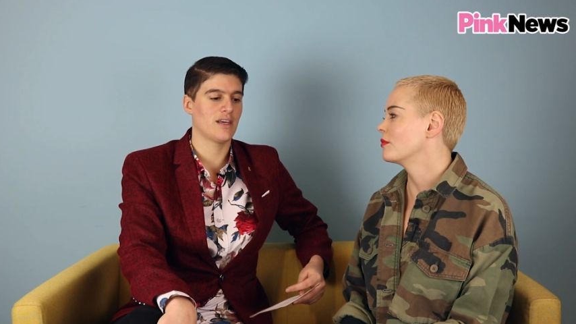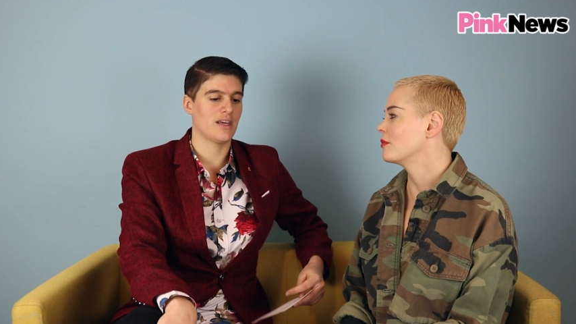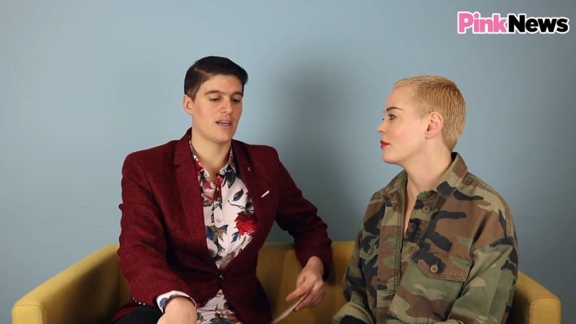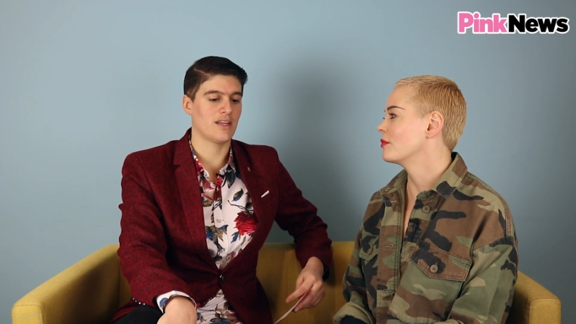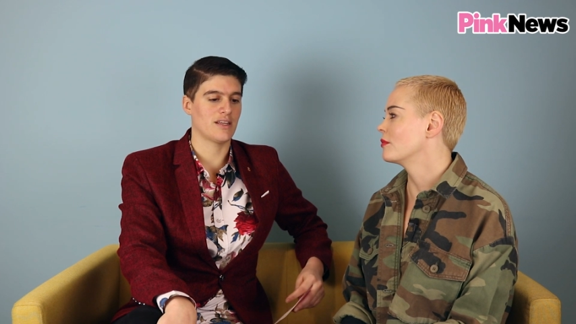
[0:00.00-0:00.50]

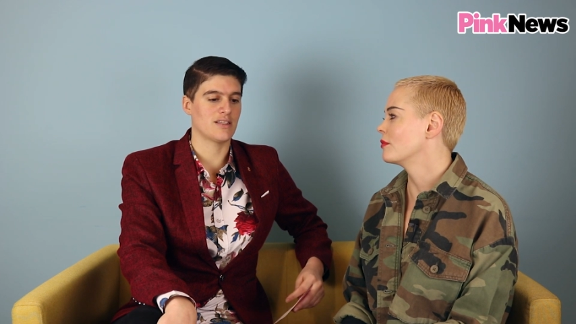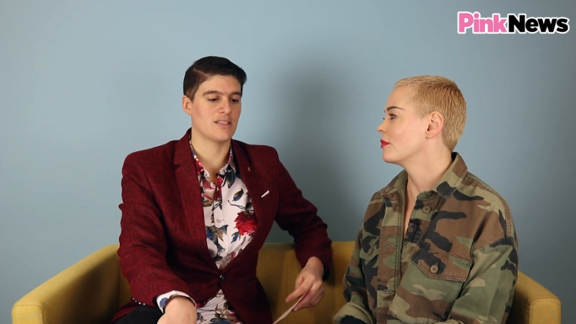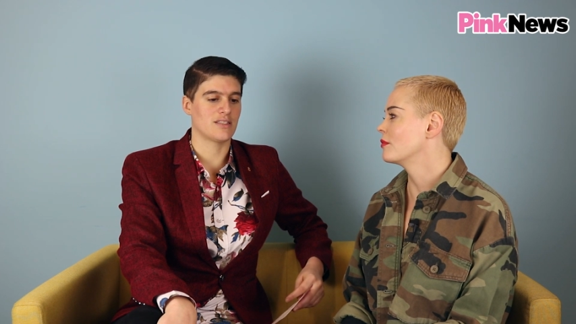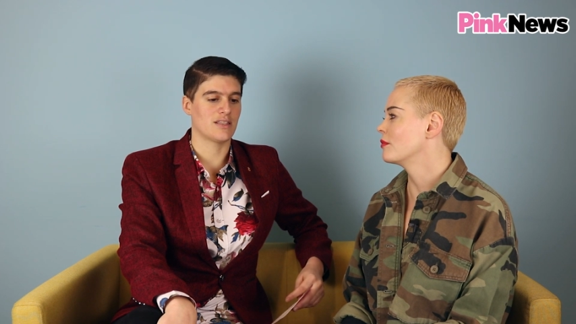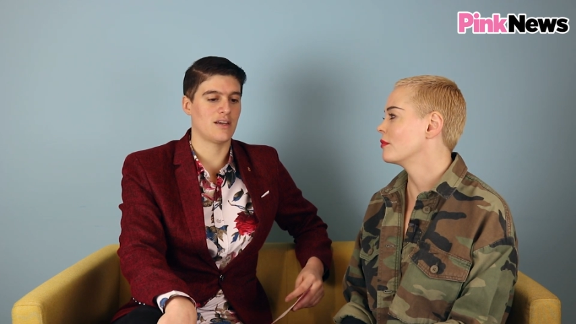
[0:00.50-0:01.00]
Speaker 1: it
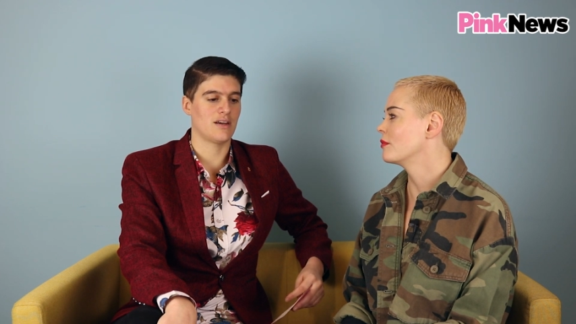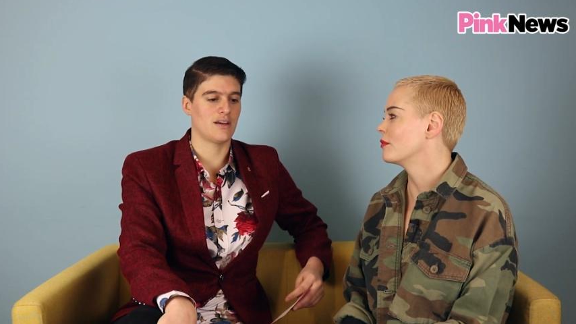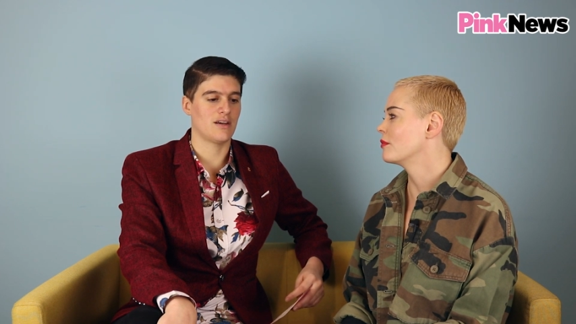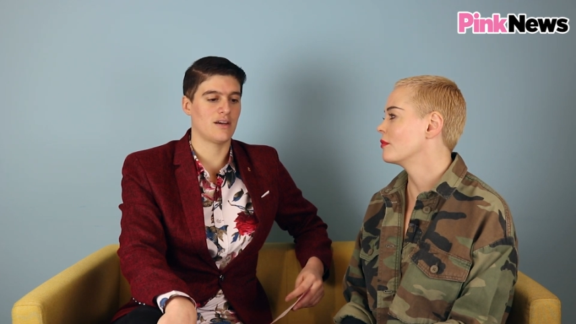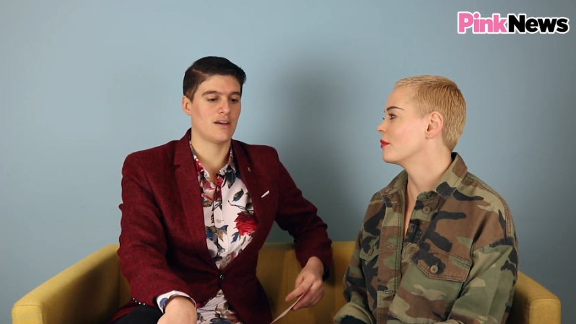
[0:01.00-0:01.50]
is
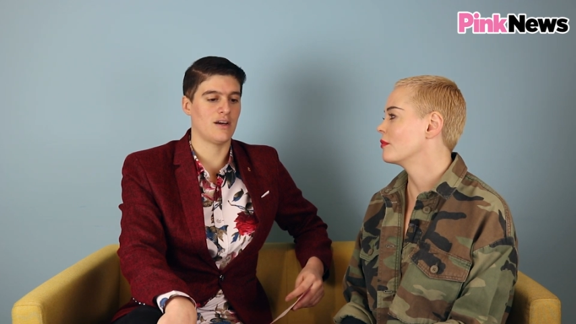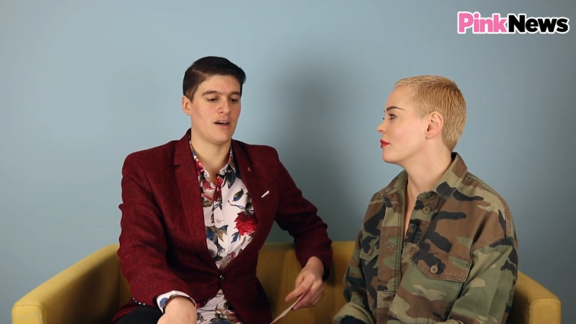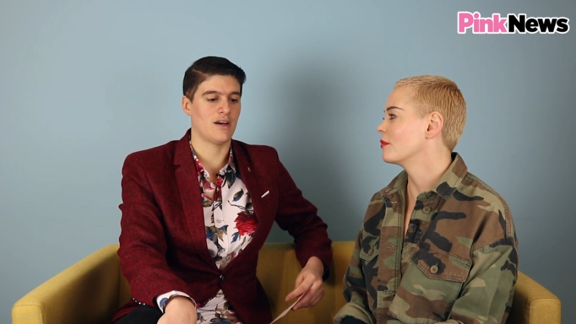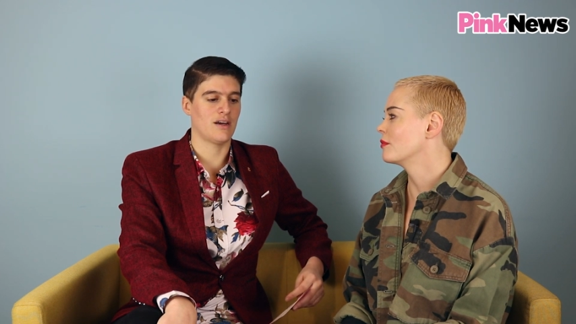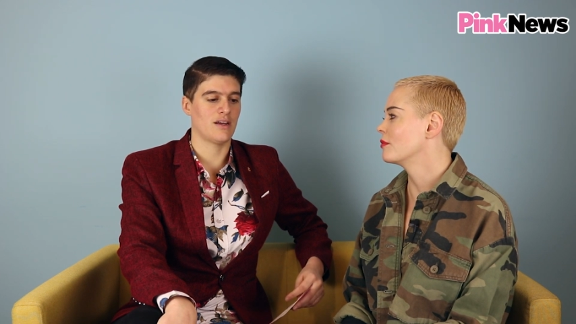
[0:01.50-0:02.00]

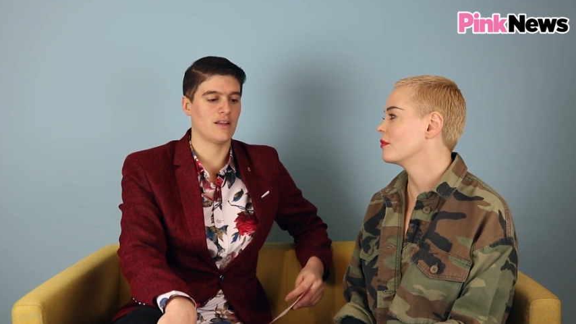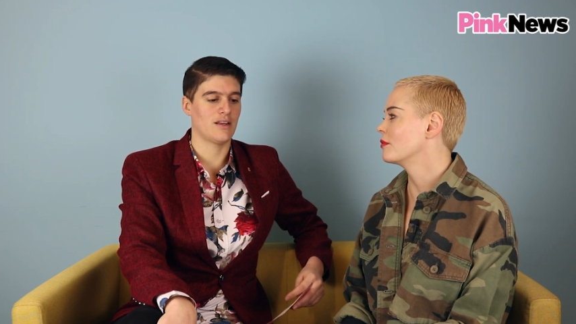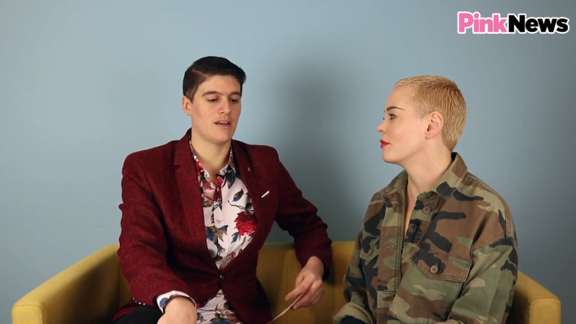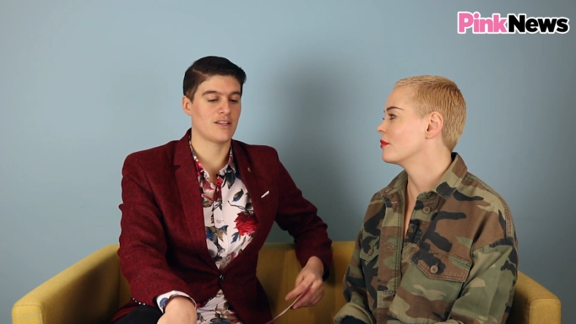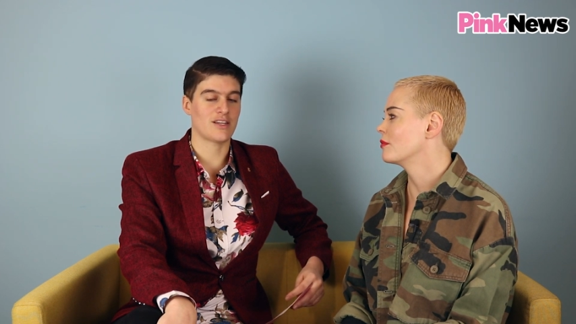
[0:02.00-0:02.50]
uh,
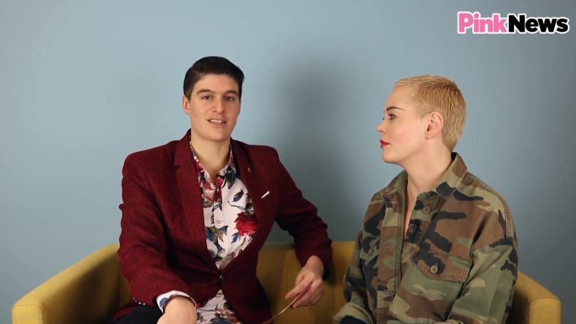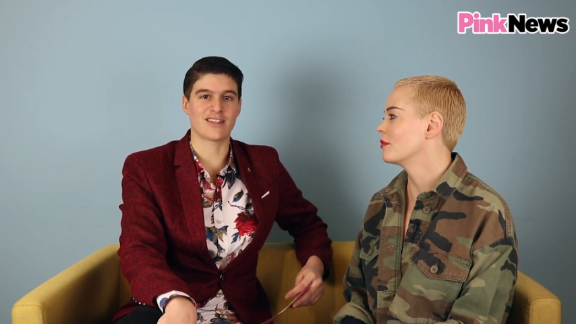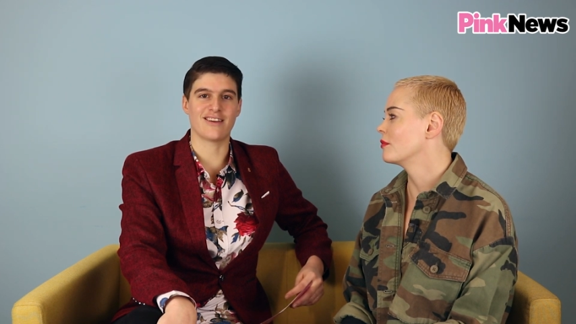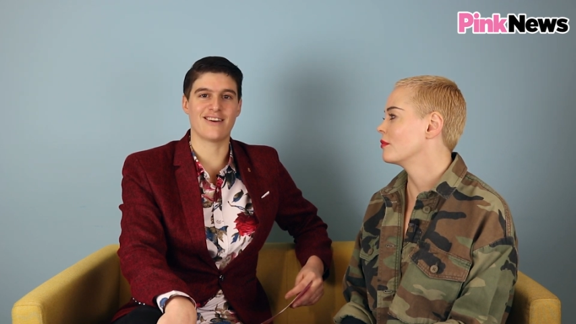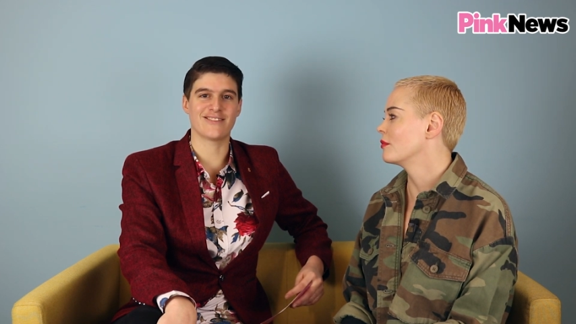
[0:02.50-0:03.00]
a touch
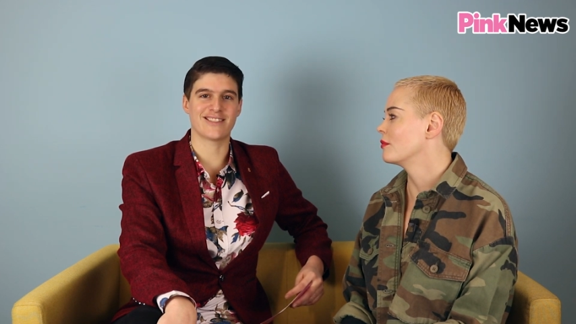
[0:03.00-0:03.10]
and go